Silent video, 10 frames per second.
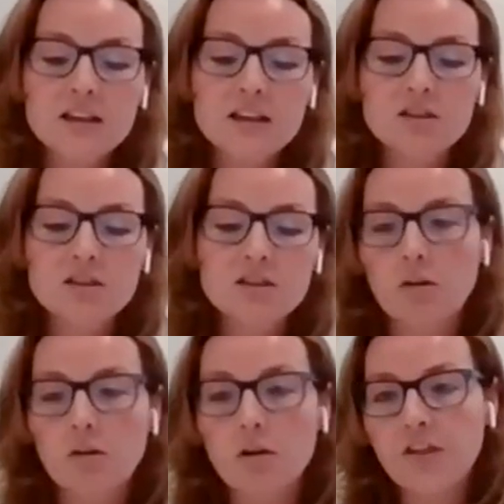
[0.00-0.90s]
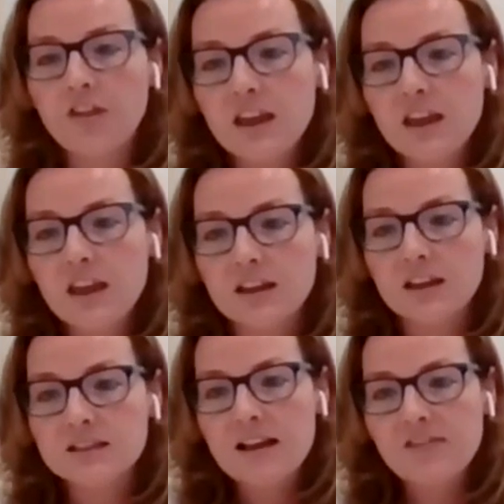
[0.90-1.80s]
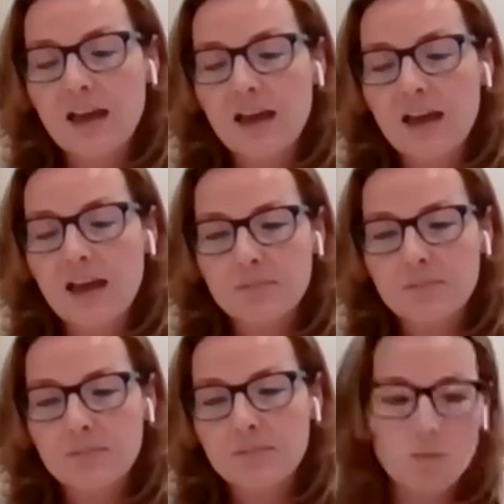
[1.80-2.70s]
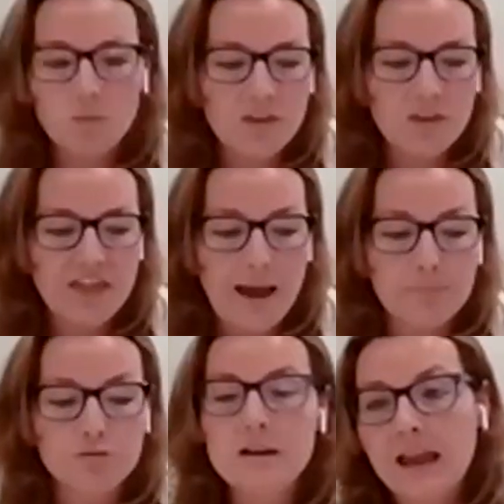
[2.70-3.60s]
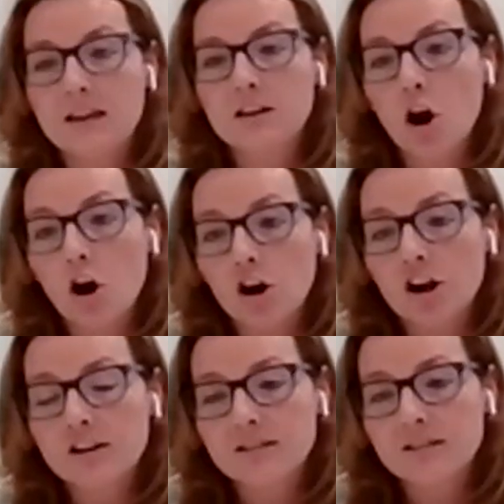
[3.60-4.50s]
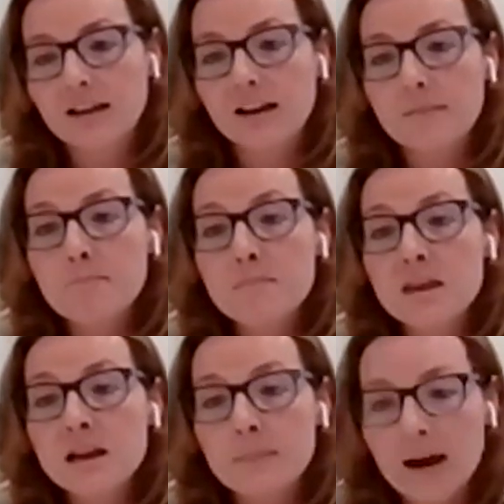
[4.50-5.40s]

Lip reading: These are all things that can be paid with that prepaid card. And it